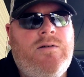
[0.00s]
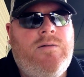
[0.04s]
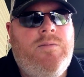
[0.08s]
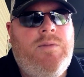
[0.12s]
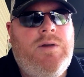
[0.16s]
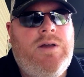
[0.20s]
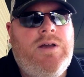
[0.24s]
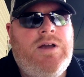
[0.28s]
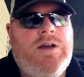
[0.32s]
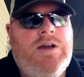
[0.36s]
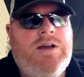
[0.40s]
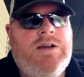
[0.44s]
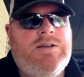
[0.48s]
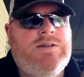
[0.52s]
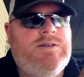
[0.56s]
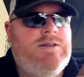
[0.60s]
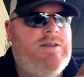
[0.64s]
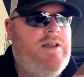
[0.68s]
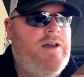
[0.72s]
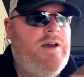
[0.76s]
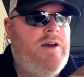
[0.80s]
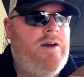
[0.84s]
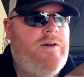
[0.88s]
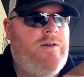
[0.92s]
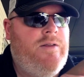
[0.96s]
because
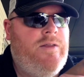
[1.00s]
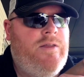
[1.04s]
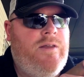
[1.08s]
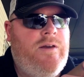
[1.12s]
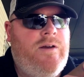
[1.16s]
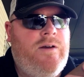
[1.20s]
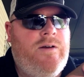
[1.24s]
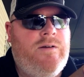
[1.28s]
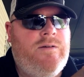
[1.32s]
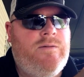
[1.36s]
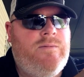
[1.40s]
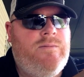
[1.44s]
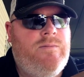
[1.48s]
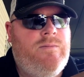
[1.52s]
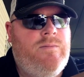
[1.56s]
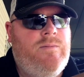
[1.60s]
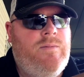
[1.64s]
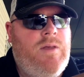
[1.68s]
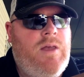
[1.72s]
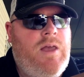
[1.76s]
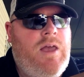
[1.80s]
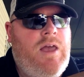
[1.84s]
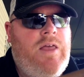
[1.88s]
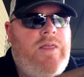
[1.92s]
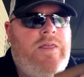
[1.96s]
they
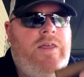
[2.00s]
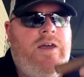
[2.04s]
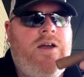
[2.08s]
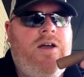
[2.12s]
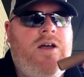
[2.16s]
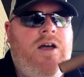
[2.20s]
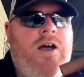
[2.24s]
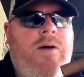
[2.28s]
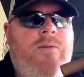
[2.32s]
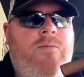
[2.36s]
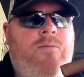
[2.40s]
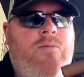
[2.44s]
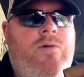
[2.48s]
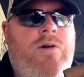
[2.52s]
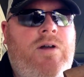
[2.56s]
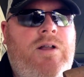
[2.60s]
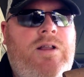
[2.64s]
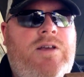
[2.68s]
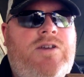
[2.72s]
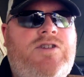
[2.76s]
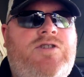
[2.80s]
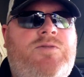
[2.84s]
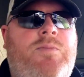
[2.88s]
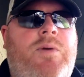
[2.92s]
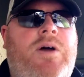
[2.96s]
come
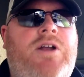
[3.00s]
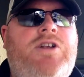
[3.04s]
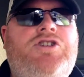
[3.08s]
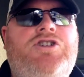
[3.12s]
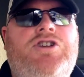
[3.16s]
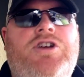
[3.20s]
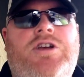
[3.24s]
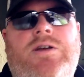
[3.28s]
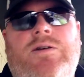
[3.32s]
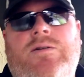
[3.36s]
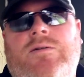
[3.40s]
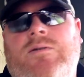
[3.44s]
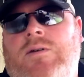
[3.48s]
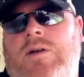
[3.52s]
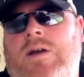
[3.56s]
really spongy.